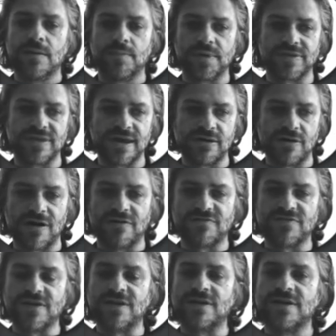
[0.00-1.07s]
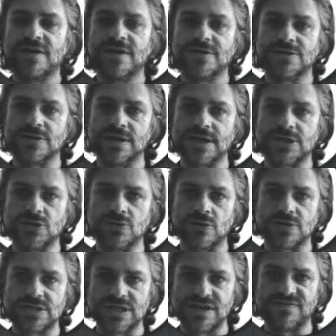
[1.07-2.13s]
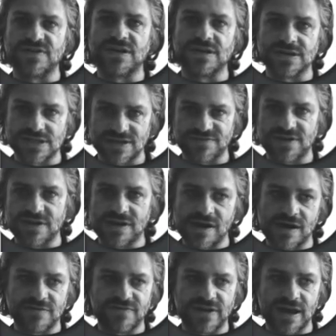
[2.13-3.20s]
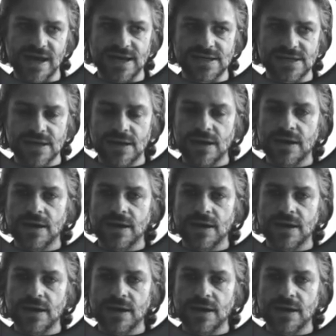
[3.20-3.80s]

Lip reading: but thereafter, to get your 7 and 7.5 and 8,